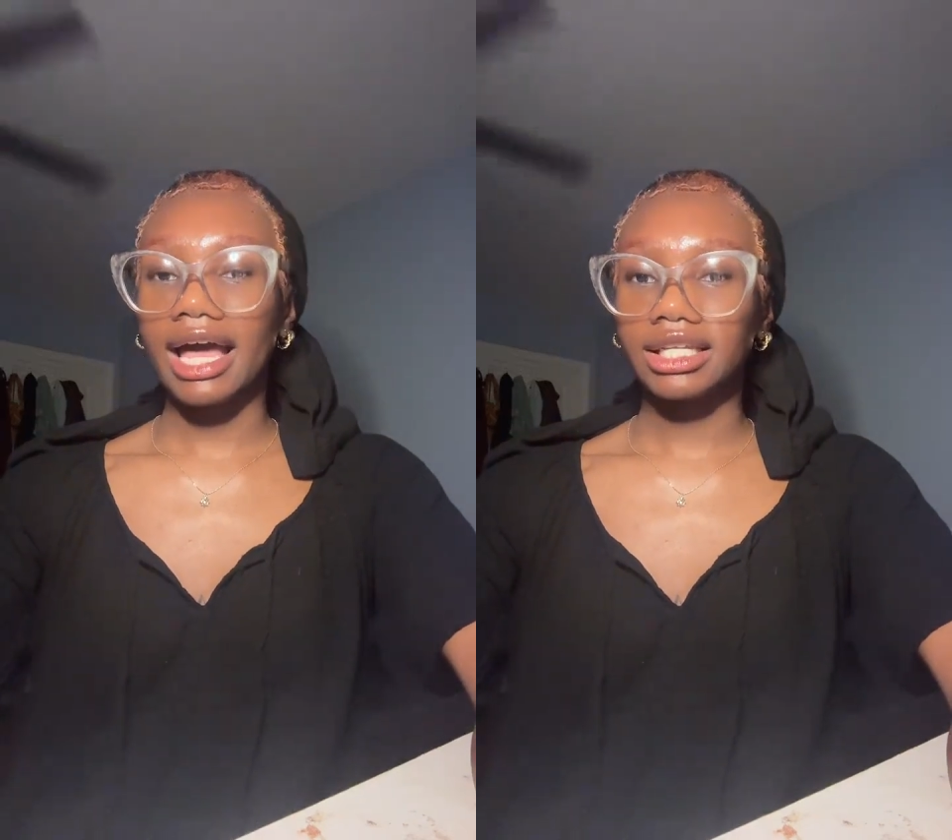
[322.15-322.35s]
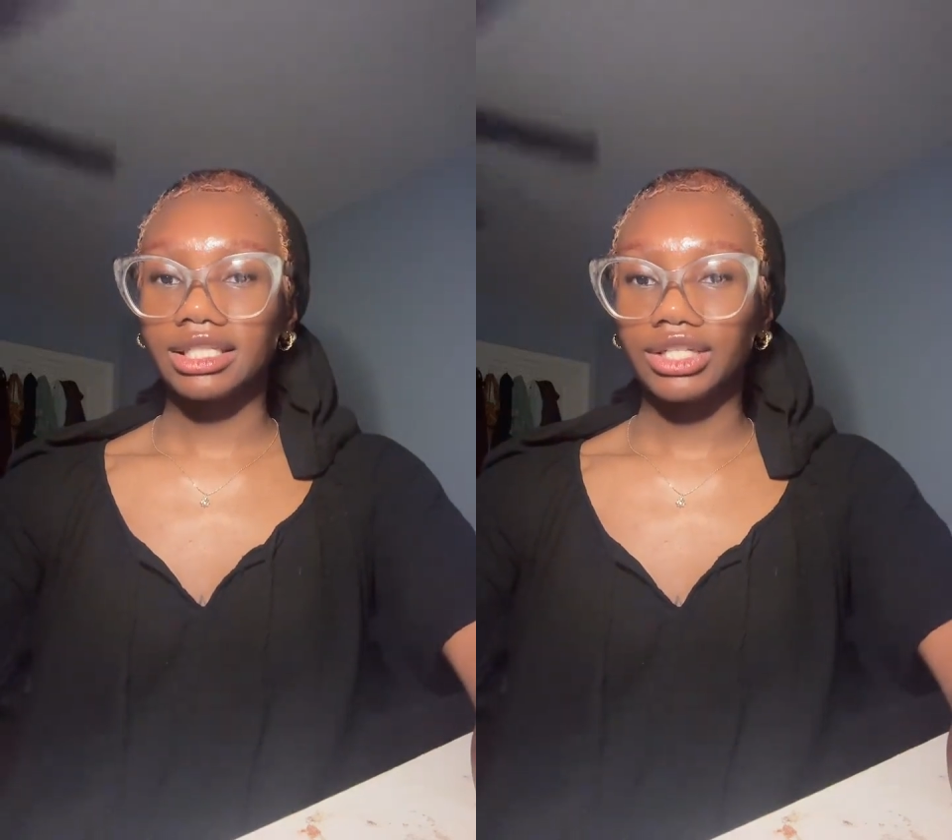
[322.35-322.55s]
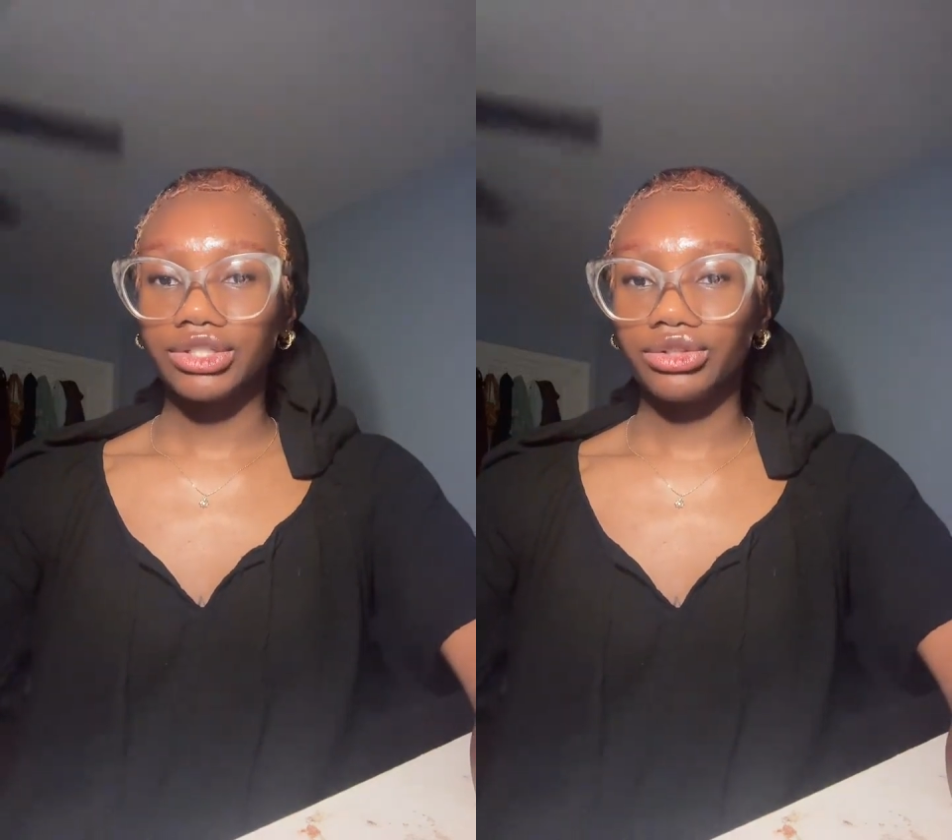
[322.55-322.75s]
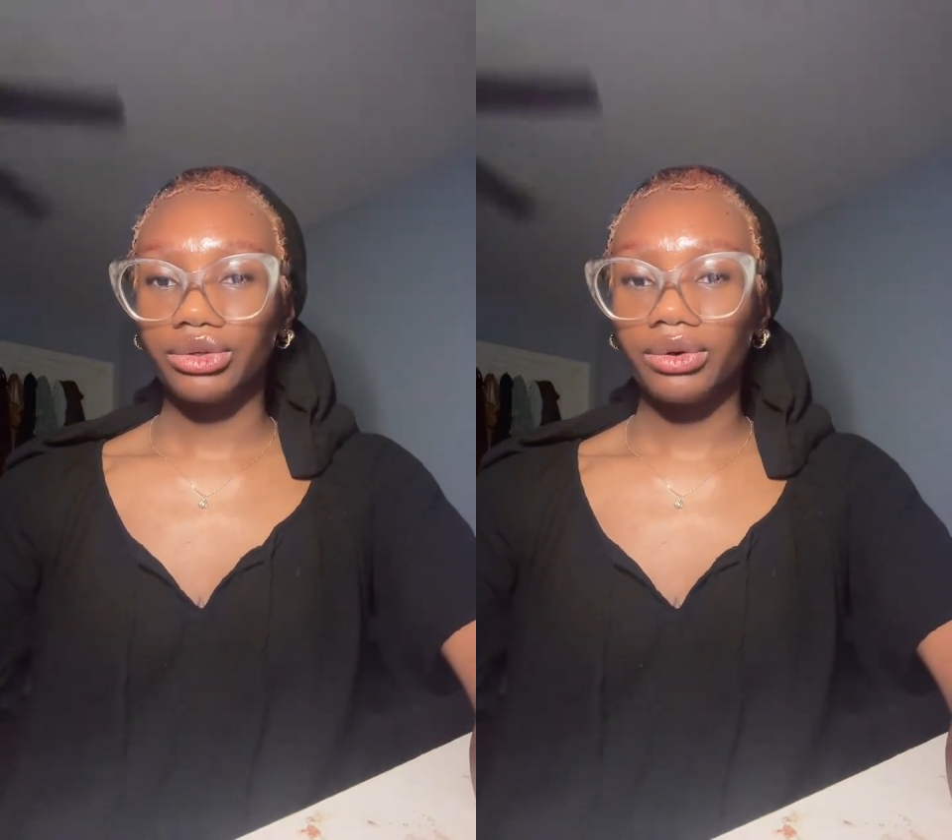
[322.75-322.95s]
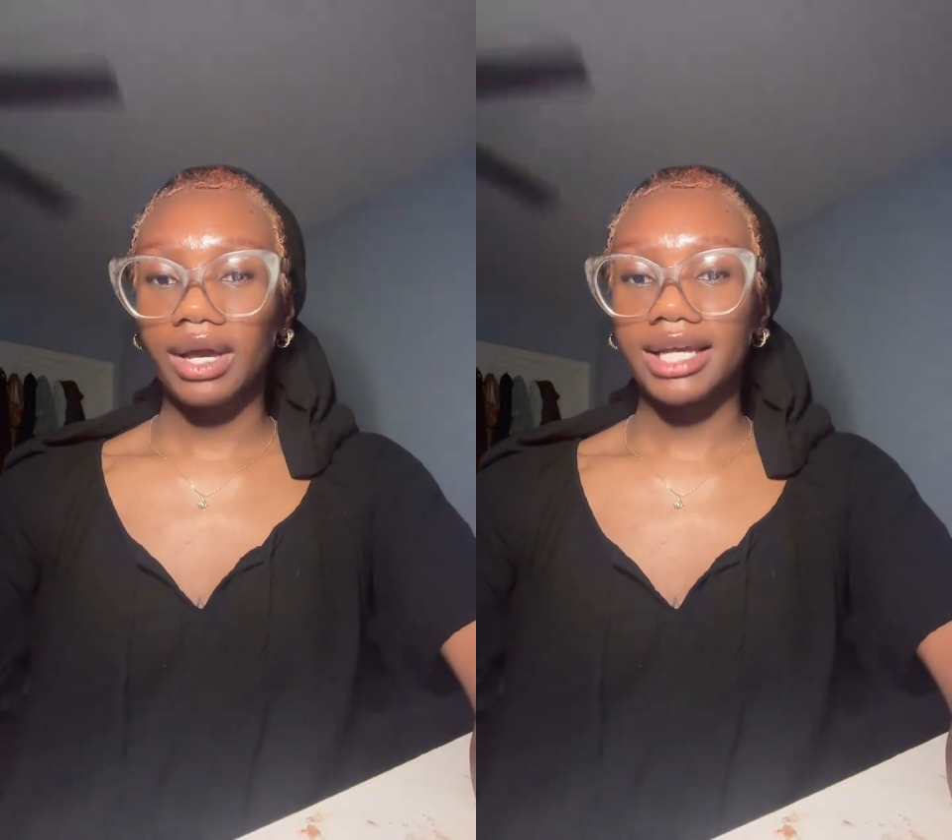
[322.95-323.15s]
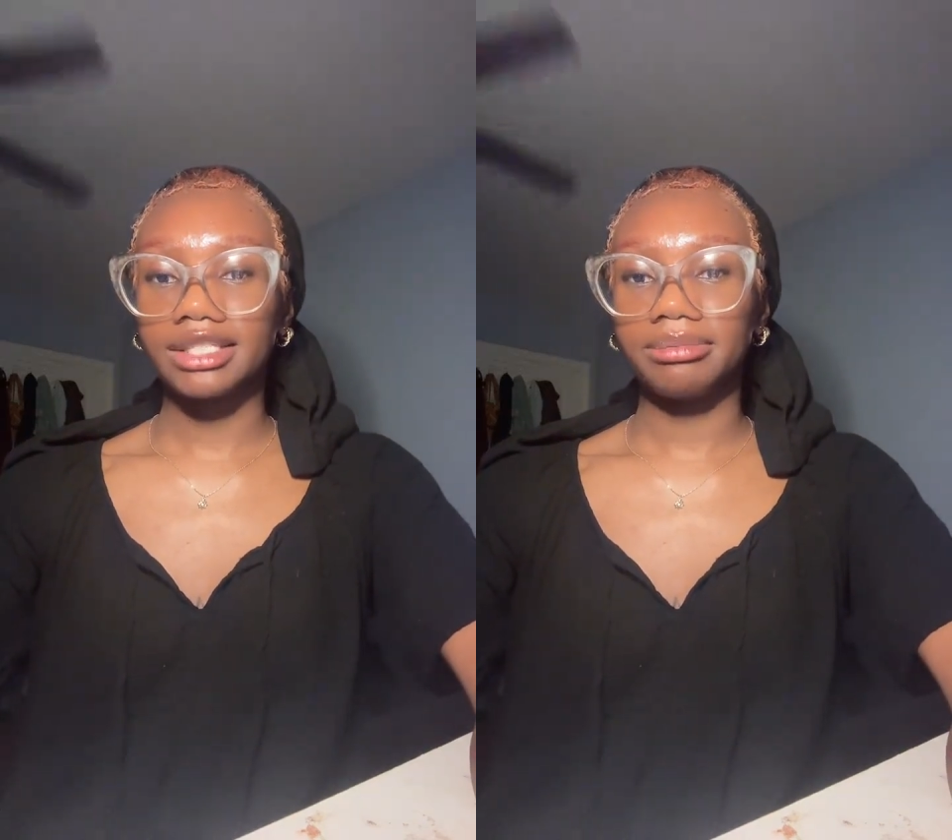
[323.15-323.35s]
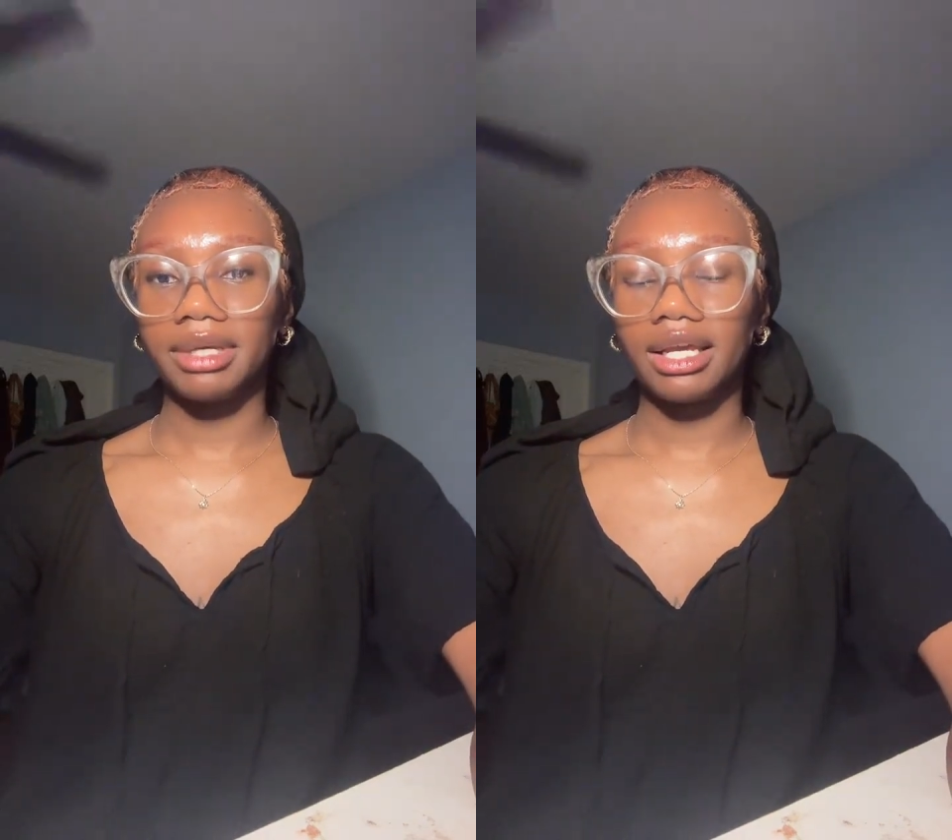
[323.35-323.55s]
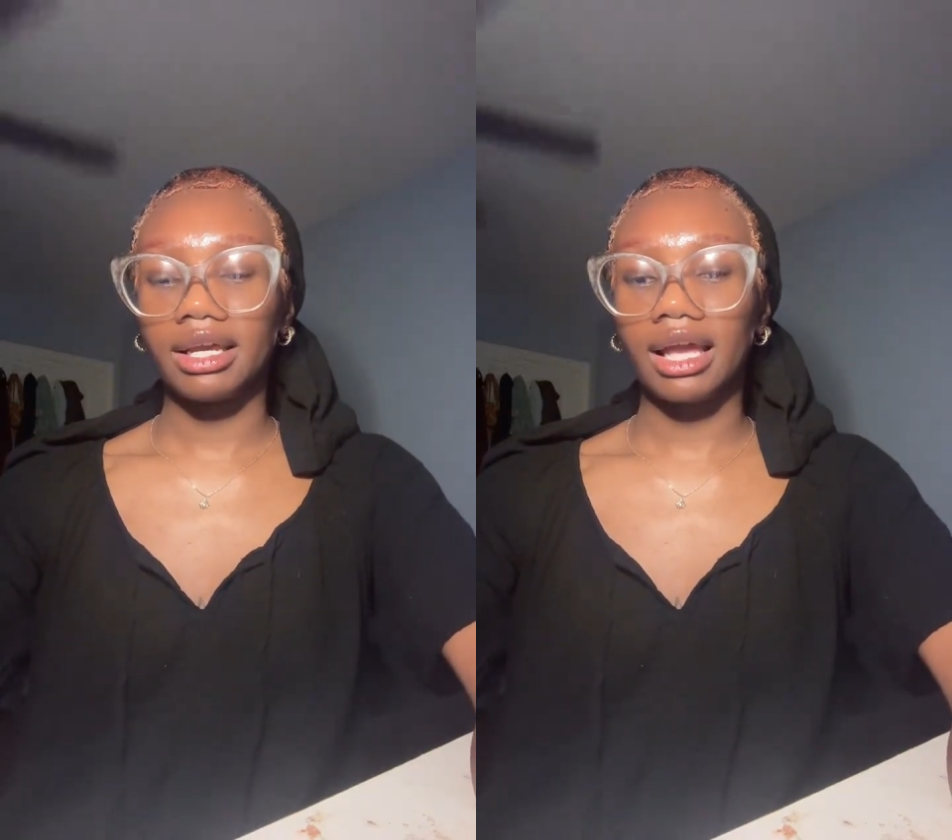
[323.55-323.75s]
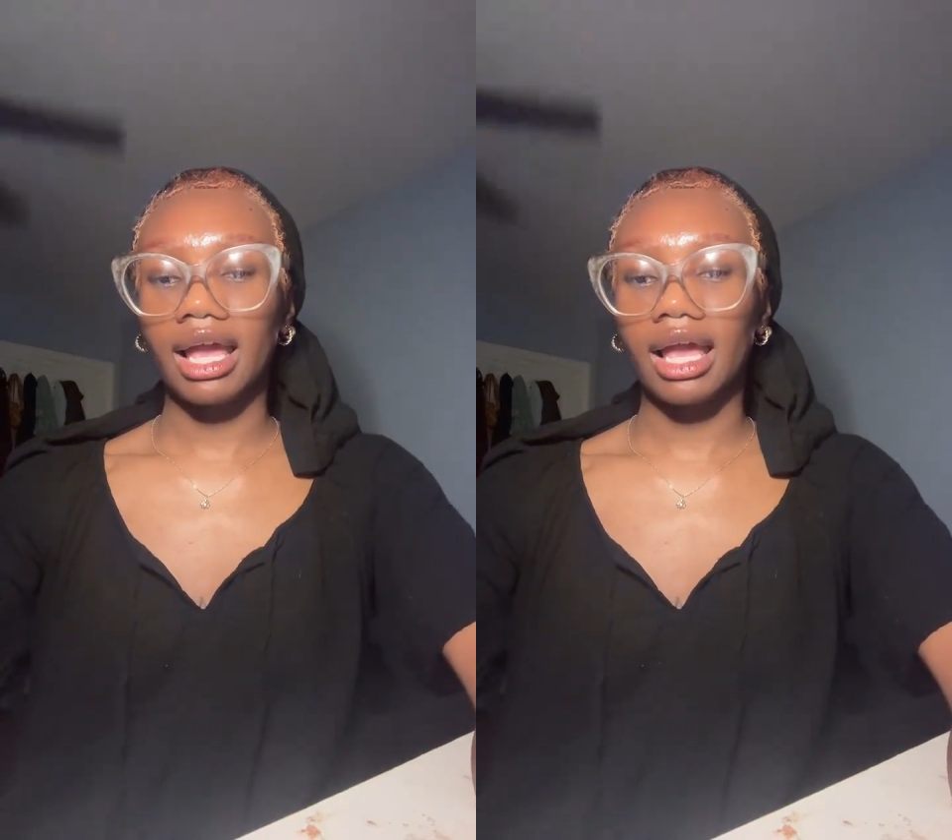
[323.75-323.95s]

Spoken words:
access to as being